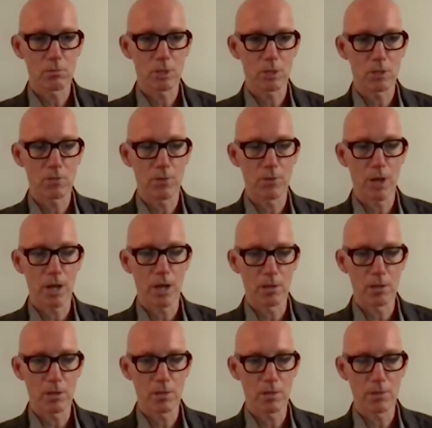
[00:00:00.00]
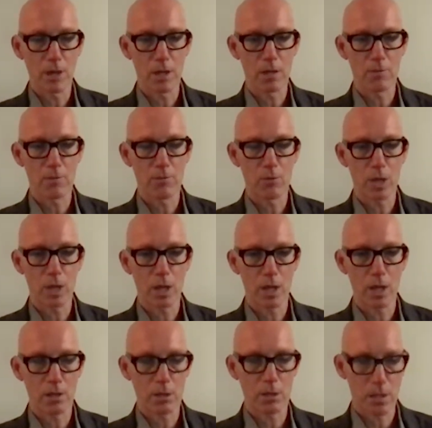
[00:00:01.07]
you know, violence of
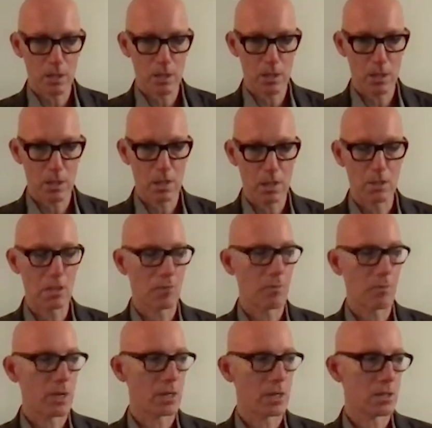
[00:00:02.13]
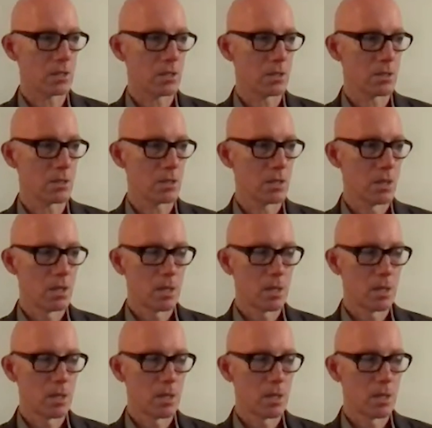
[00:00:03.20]
1948, the ethnic cleansing of Palestinians,